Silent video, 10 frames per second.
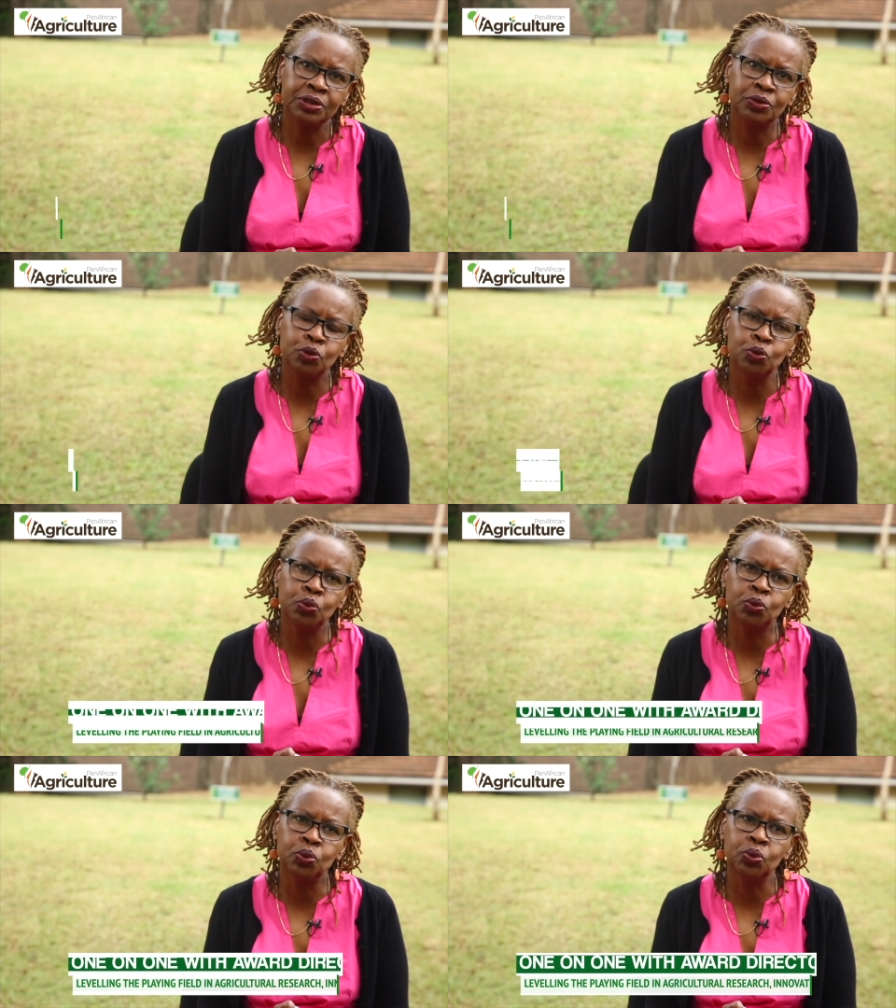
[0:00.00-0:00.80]

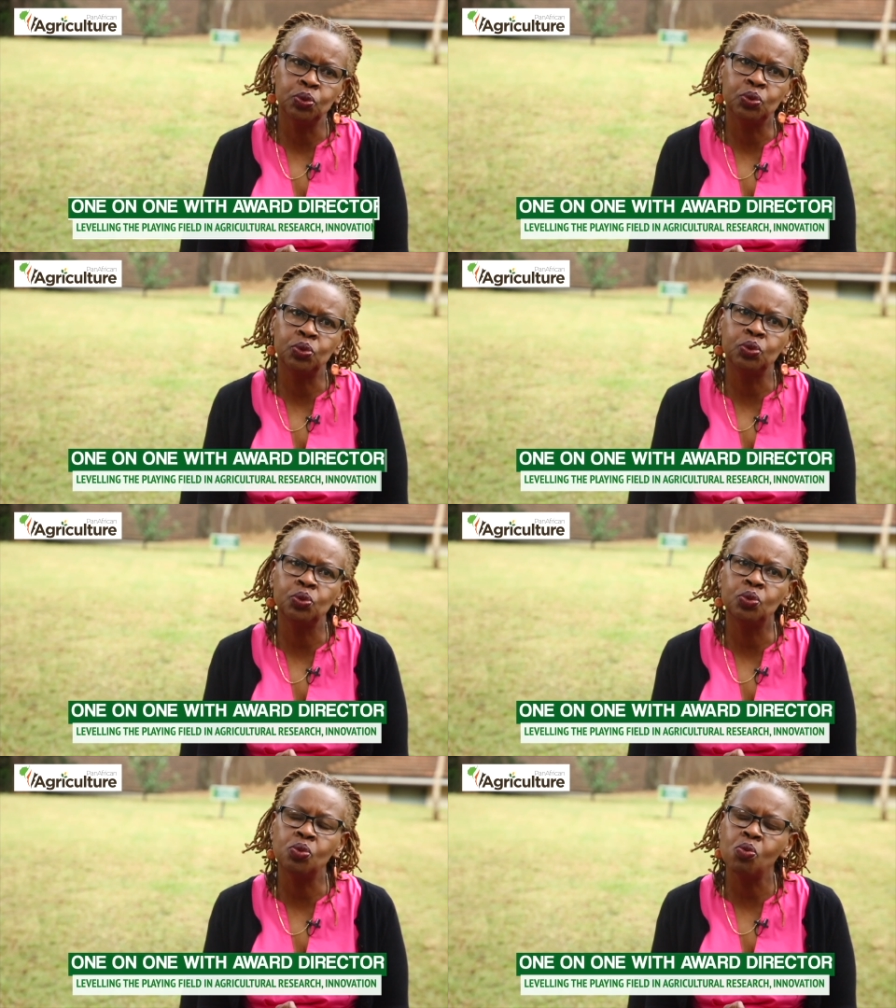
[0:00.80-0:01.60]
to
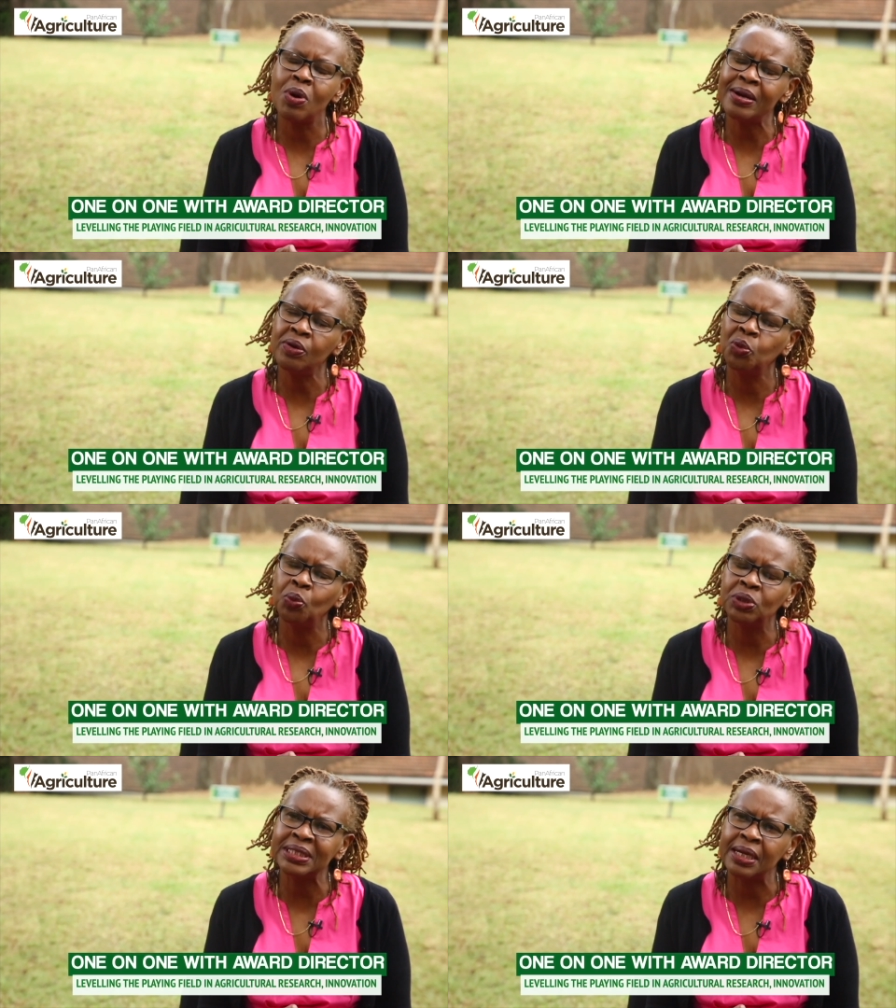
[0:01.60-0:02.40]
work on
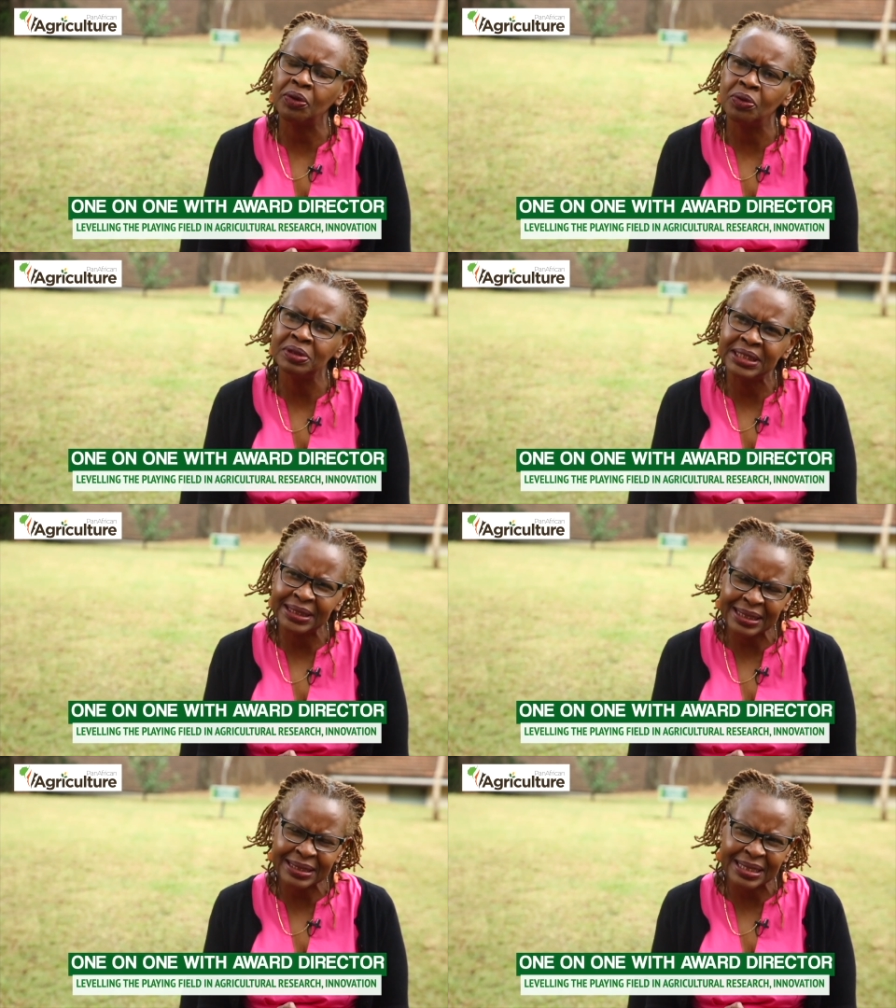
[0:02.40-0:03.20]
what are called
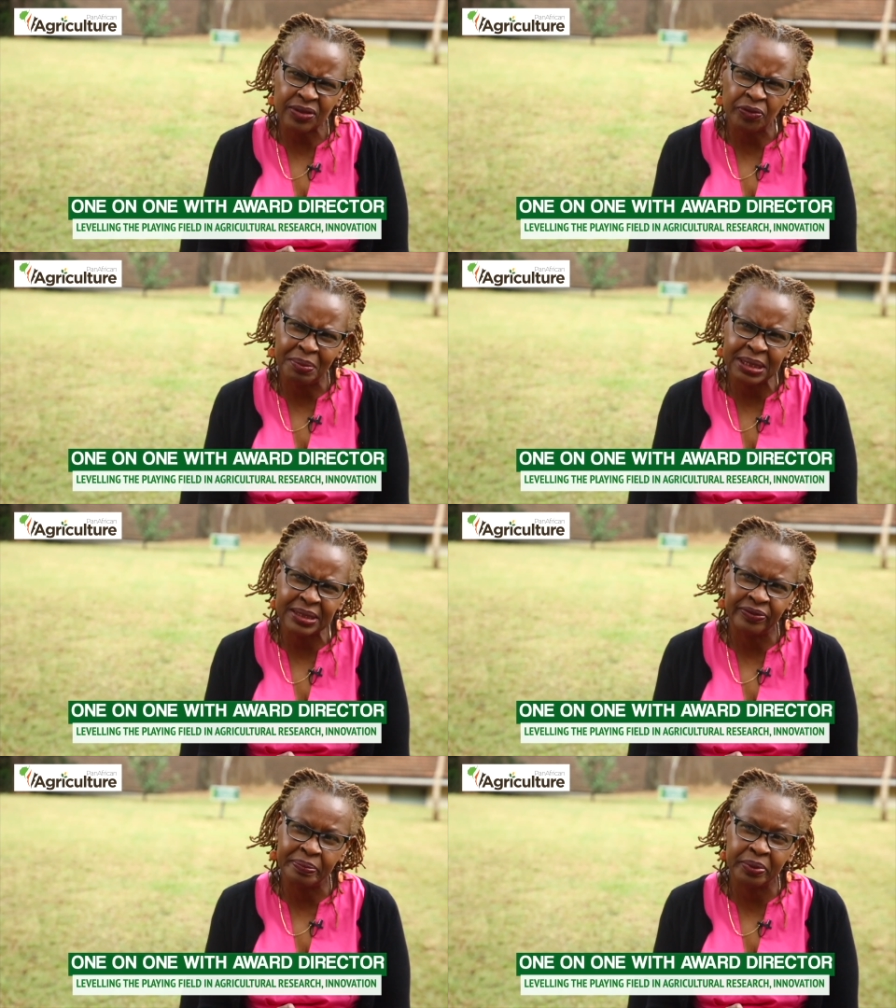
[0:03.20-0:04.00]
gender transformative
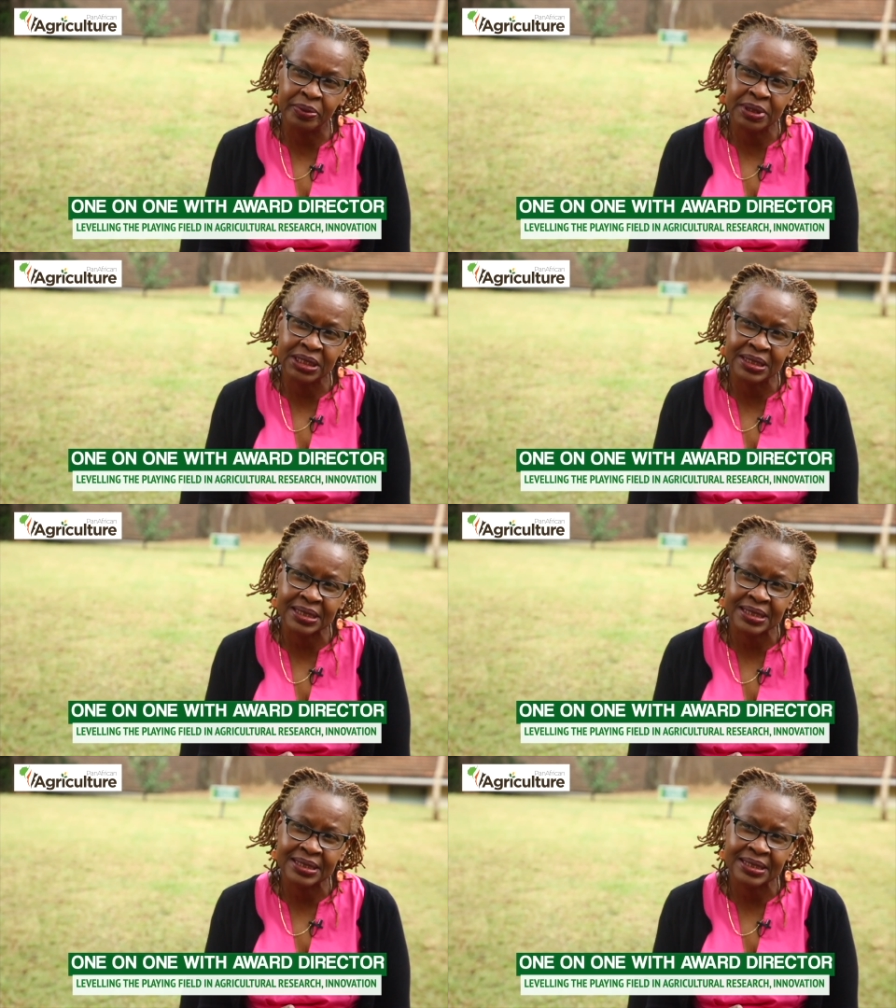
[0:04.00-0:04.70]
approaches.